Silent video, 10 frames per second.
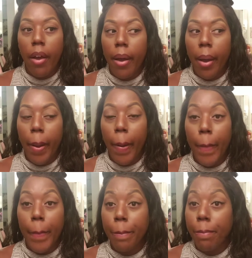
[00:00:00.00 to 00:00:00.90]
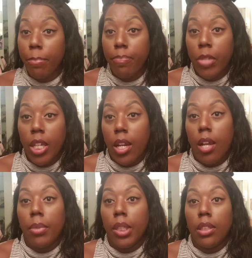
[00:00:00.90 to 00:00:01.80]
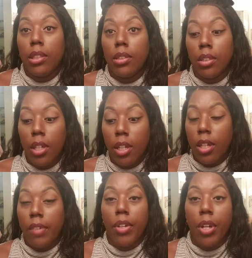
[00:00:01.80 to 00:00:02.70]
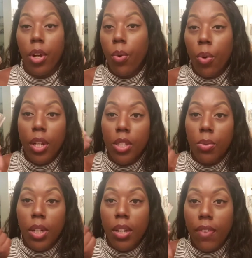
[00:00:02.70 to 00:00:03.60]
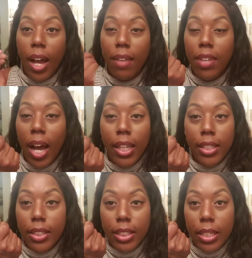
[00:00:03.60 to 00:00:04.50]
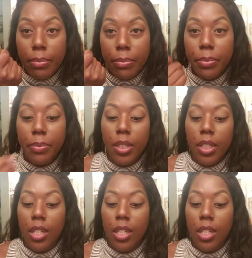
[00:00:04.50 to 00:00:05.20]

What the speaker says: And I mean, if you don't want a $25 something,